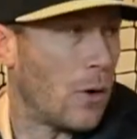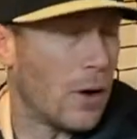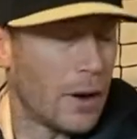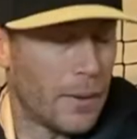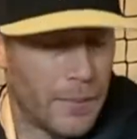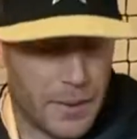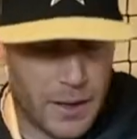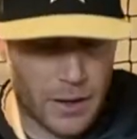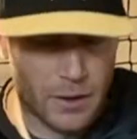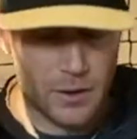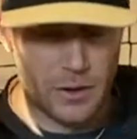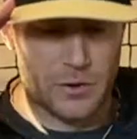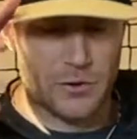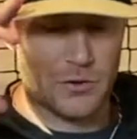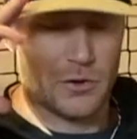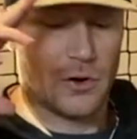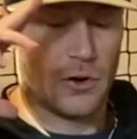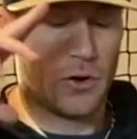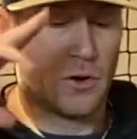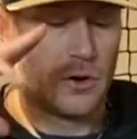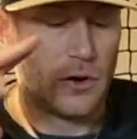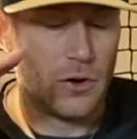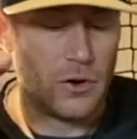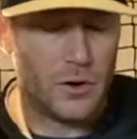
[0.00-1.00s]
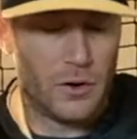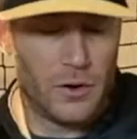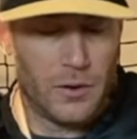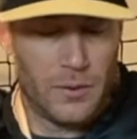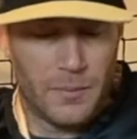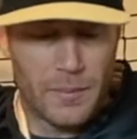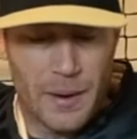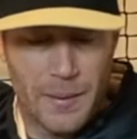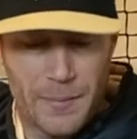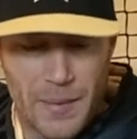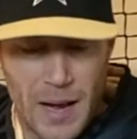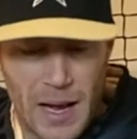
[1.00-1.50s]
to be able to turn
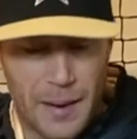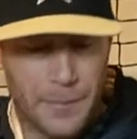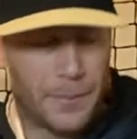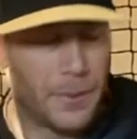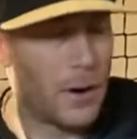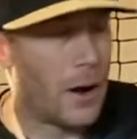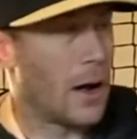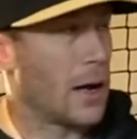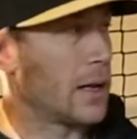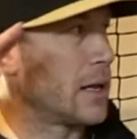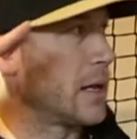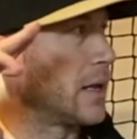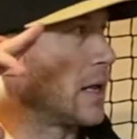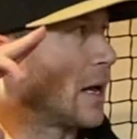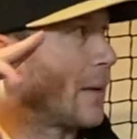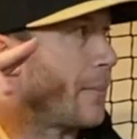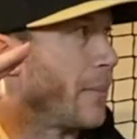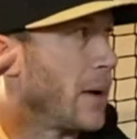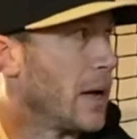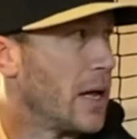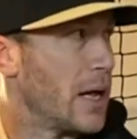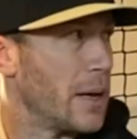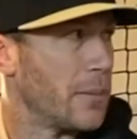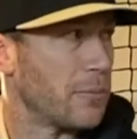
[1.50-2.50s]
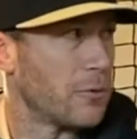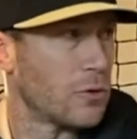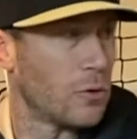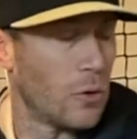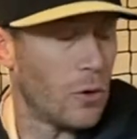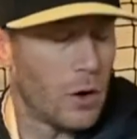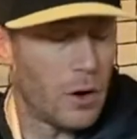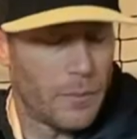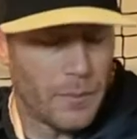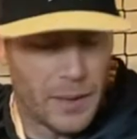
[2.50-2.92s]
my back pocket, get my hips coiled, my